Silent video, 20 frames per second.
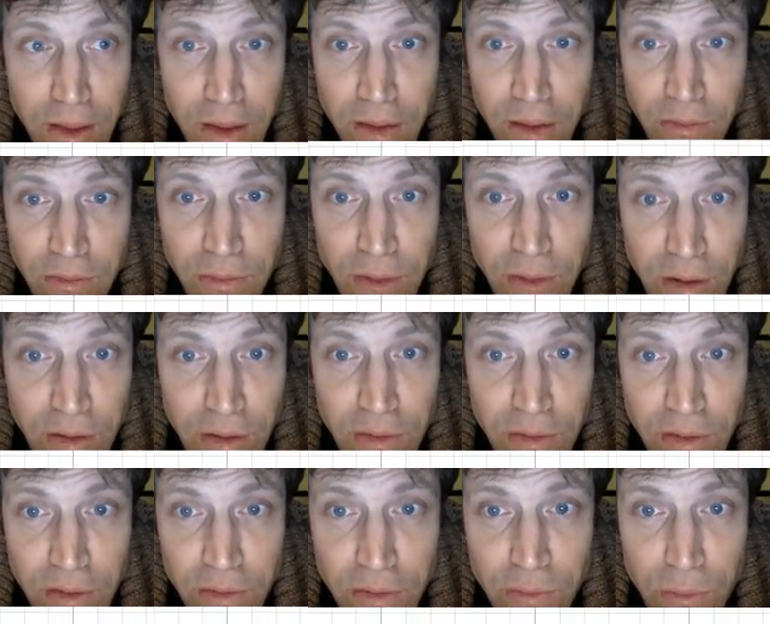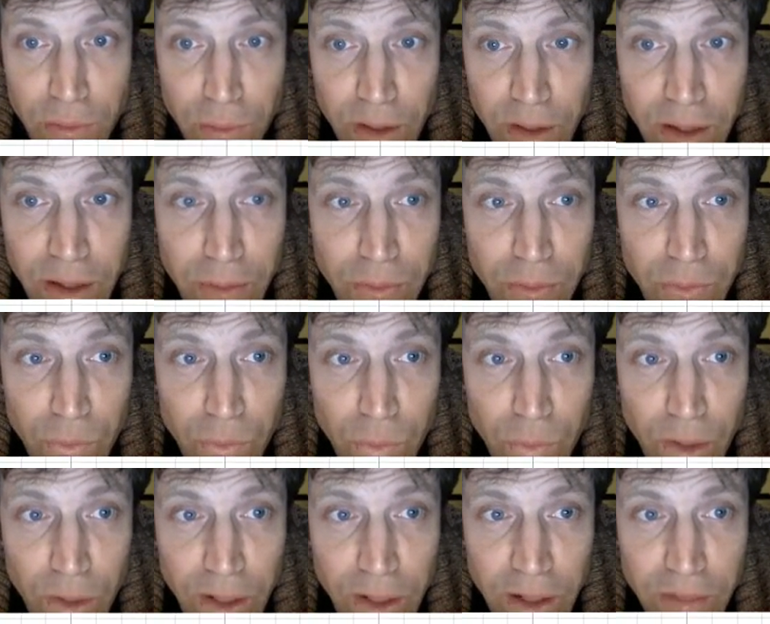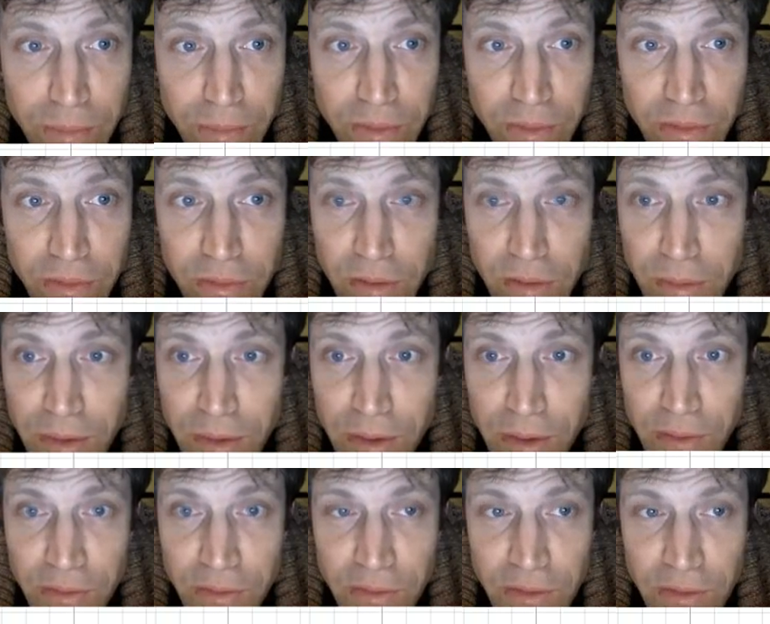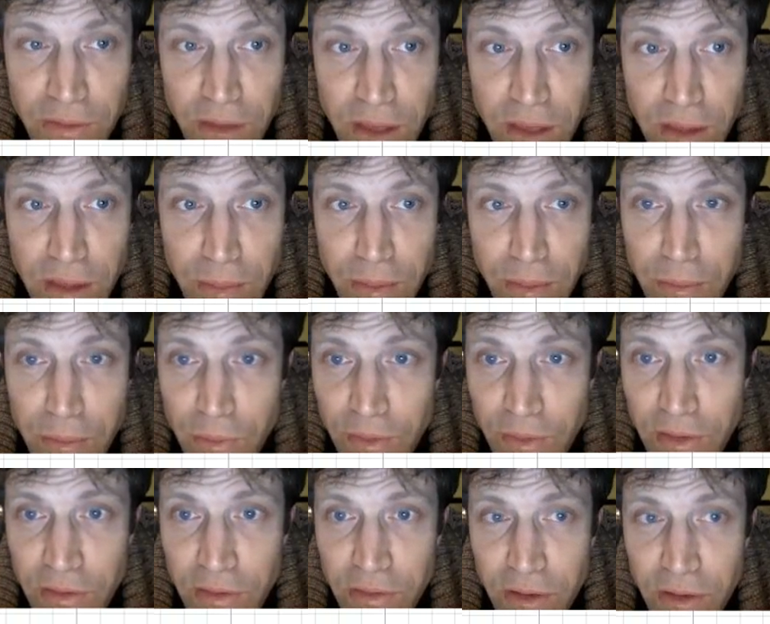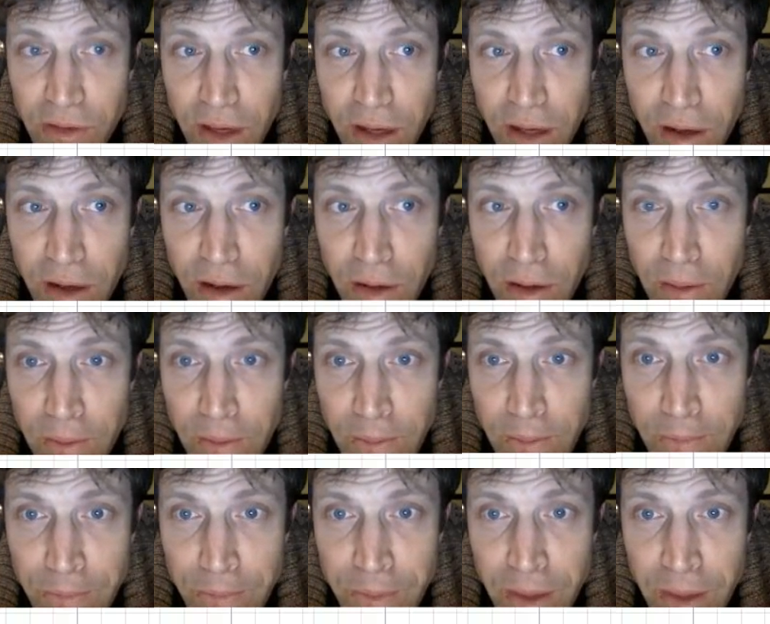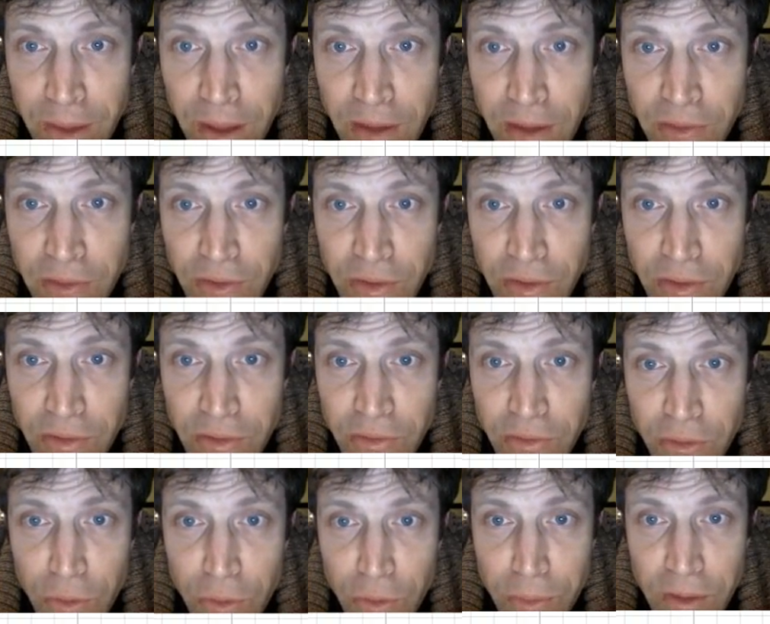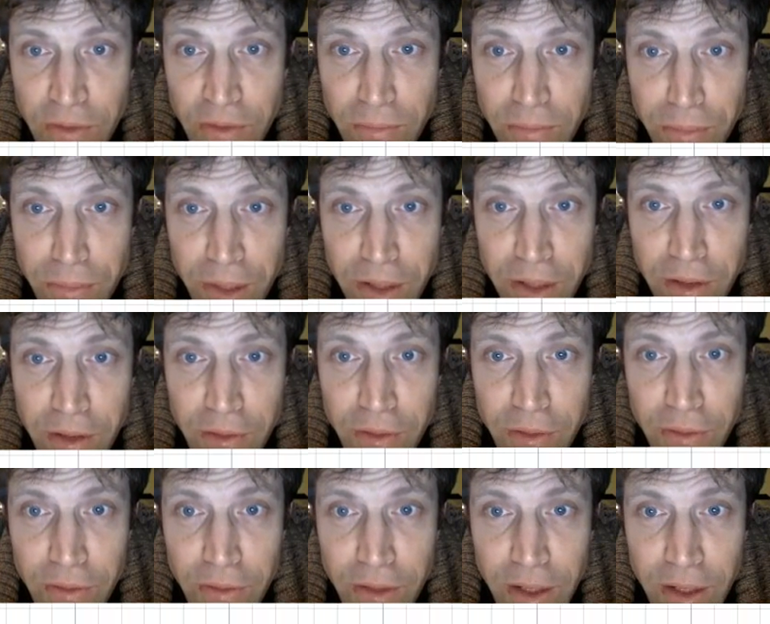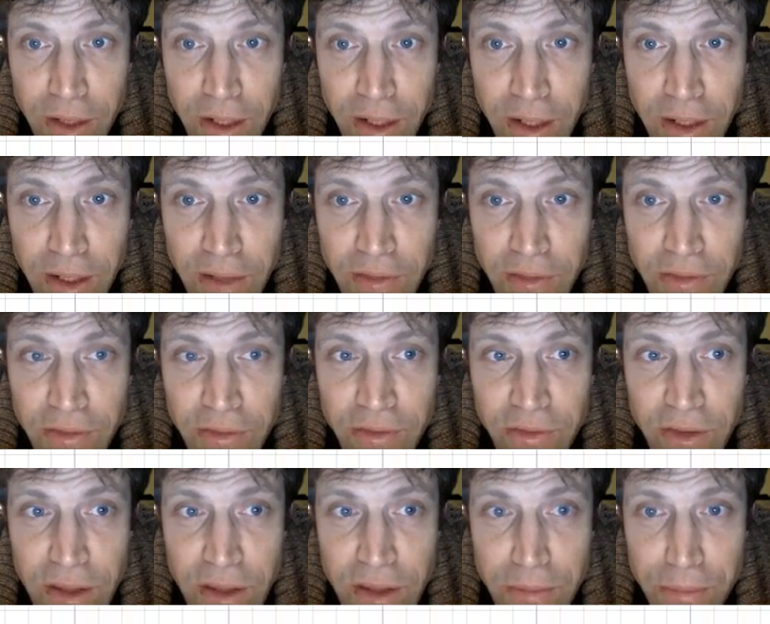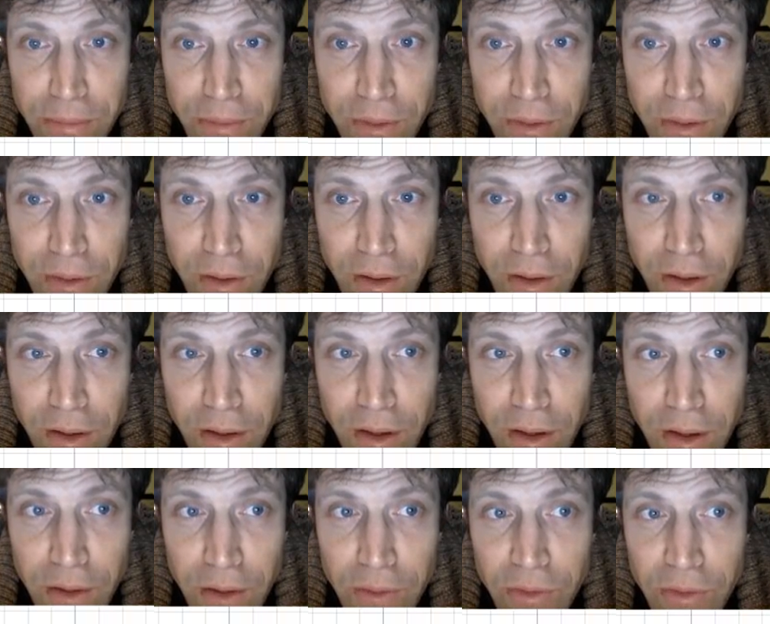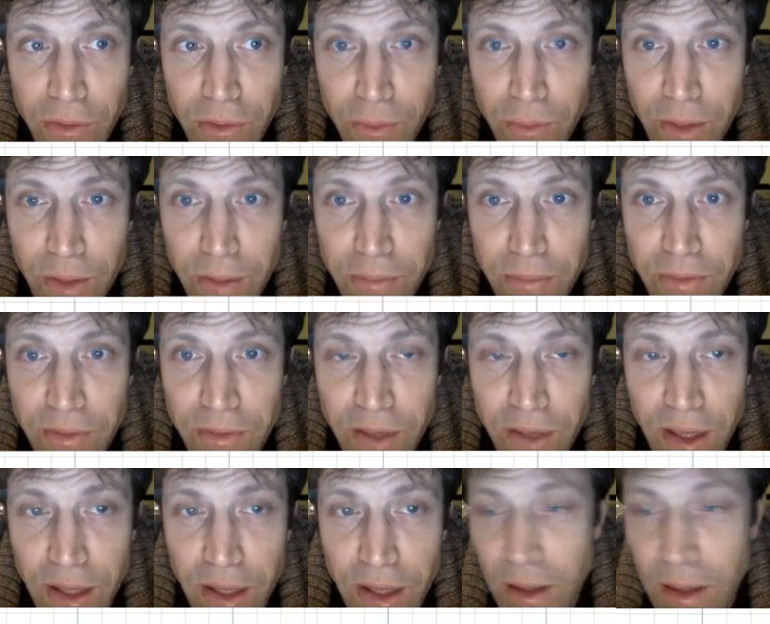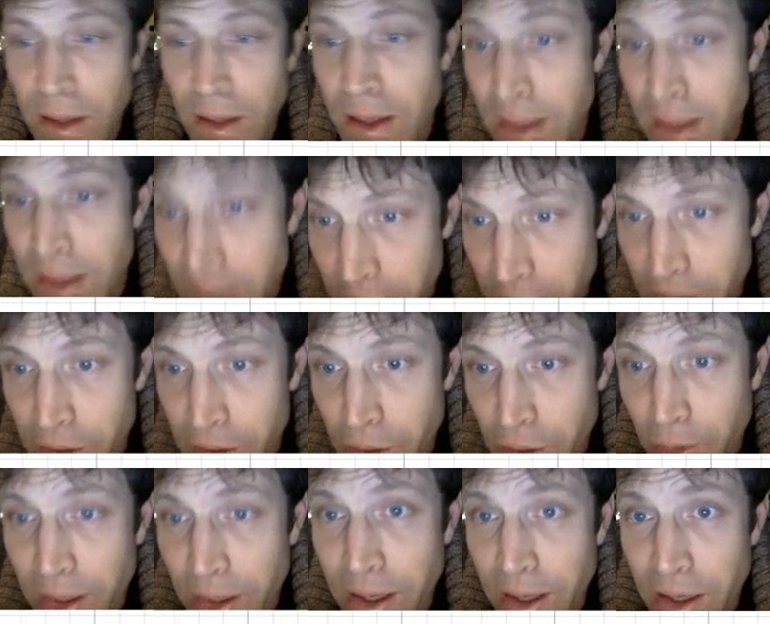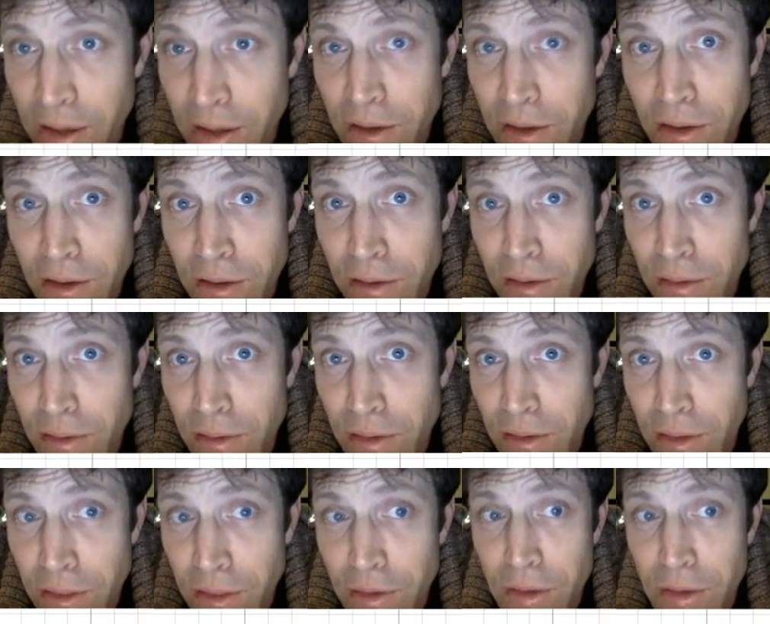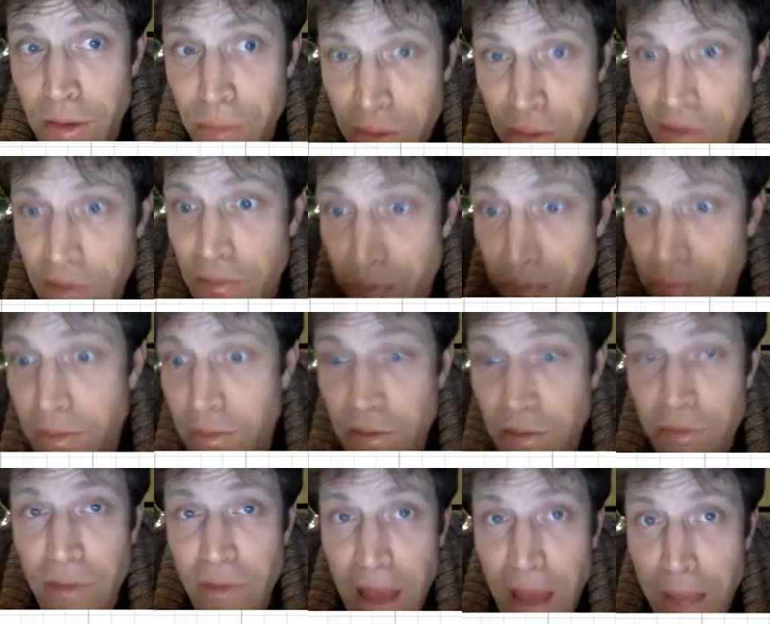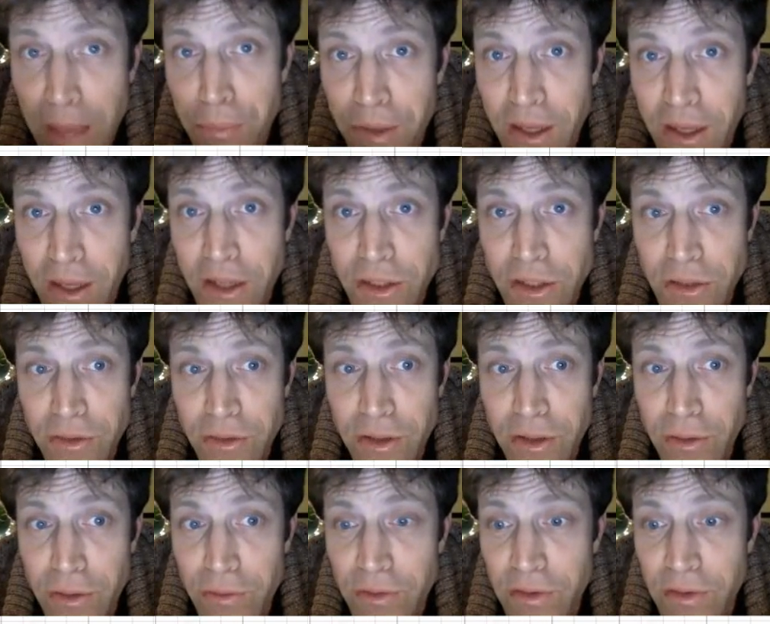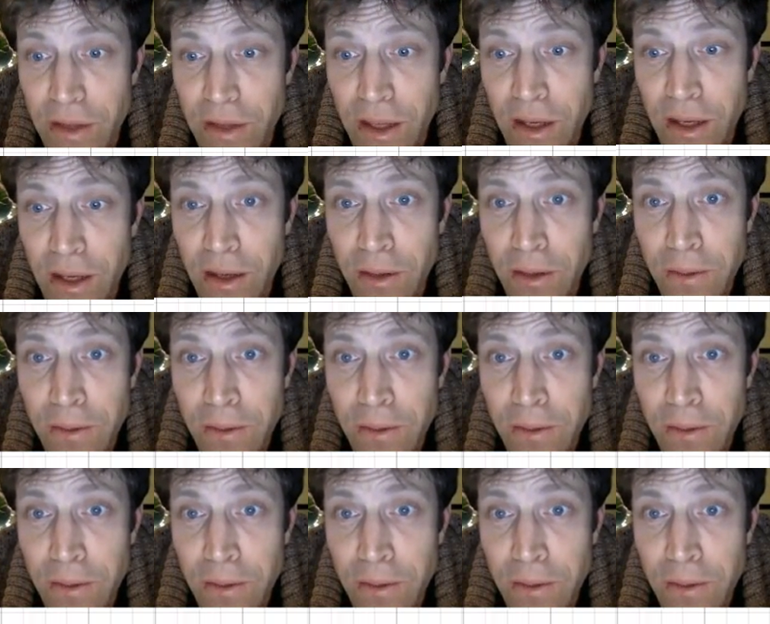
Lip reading: So there it is with y equals 1x plus 3, but you can see by moving the slider, as the slope gets bigger, the line gets steeper. It goes all the way up to 10. It could go higher in theory, but this application only goes to 10.